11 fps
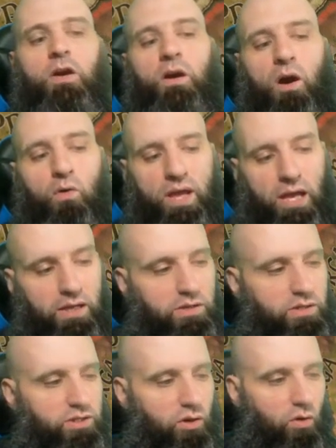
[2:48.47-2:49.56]
Okay,
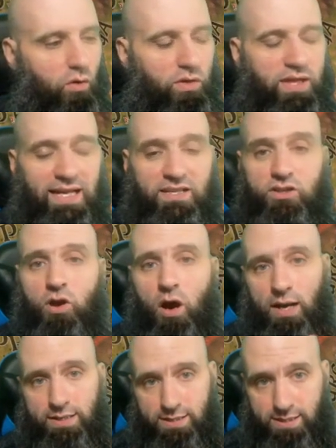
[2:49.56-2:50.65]
so that's
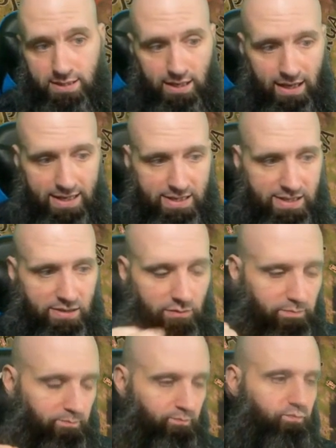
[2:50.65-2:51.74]
not ideal.
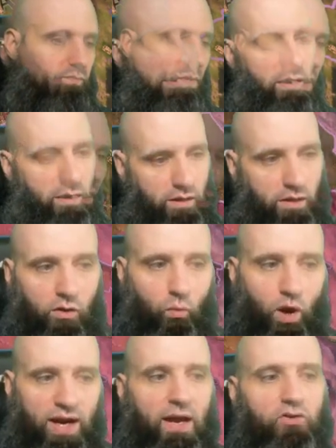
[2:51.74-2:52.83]

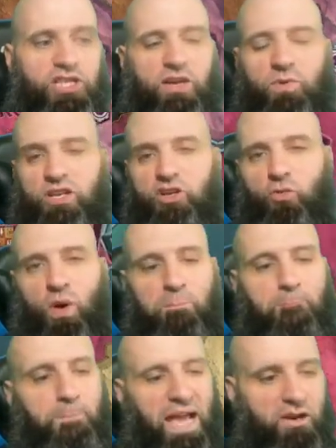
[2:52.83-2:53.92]
What else can we do? What
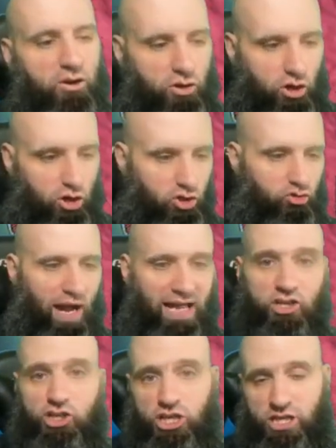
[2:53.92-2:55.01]
better
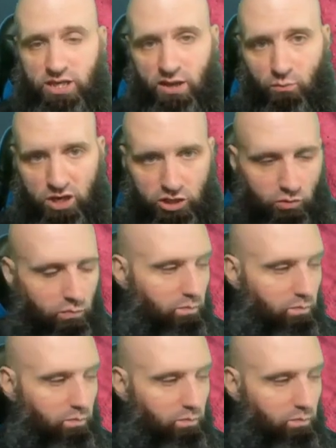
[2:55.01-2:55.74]
strategy can we do?